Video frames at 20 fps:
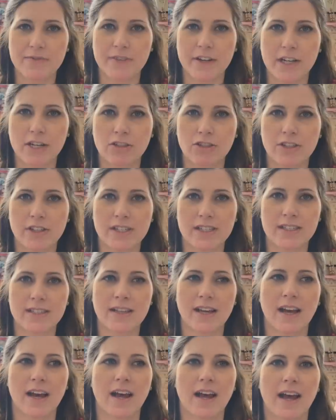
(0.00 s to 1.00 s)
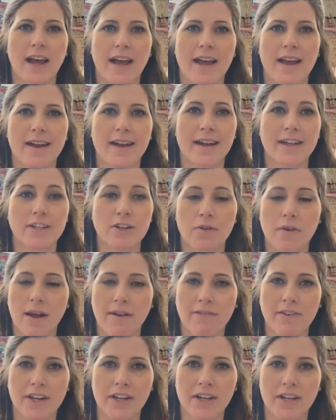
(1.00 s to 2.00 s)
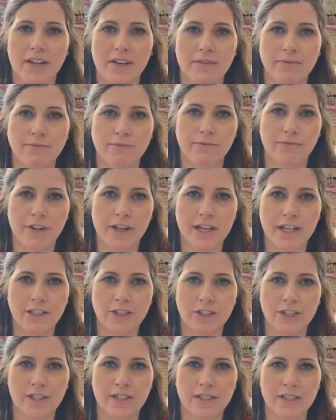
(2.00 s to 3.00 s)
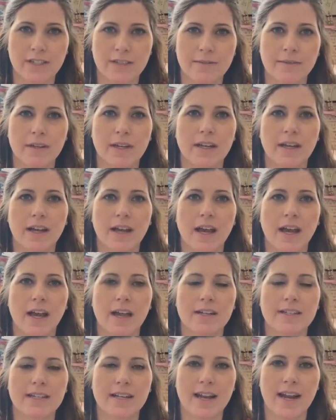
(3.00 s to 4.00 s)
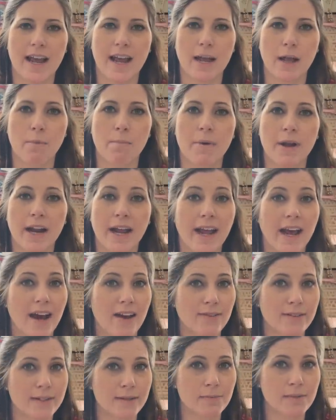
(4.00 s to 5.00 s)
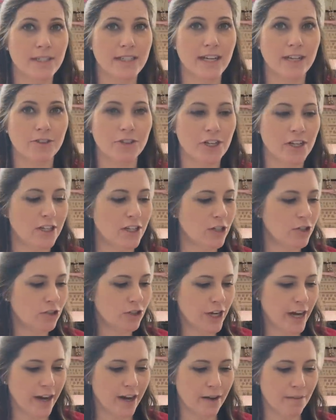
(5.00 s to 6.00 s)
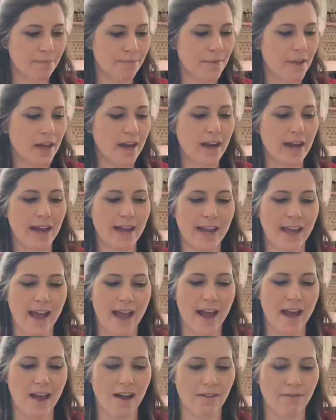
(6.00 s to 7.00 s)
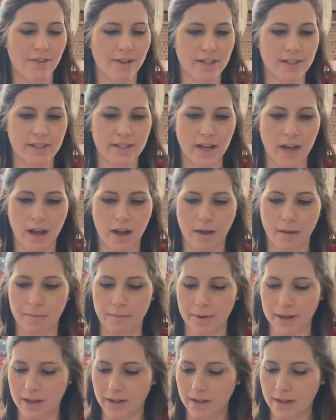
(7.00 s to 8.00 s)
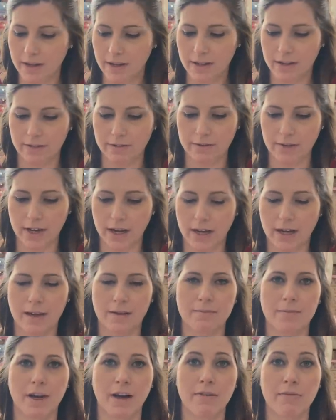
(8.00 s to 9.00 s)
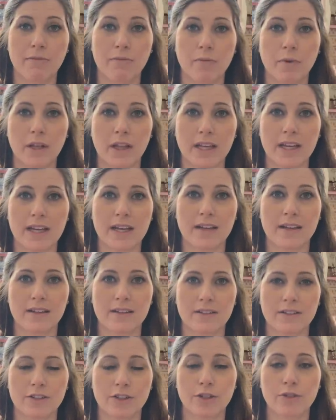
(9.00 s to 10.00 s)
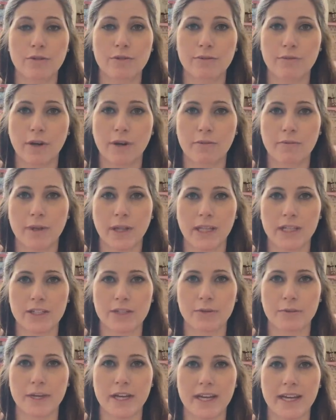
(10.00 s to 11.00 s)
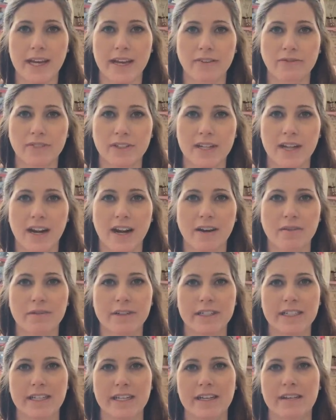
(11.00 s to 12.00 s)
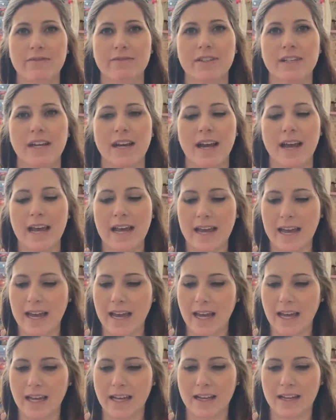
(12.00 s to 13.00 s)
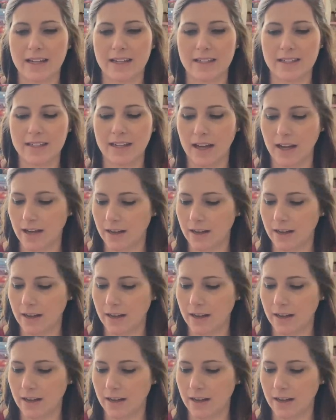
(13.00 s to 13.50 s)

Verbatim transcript: finishes, and I don't have any finishes, today, but I have some stitching to share and I have some um, of really, two really sweet gifts that I received and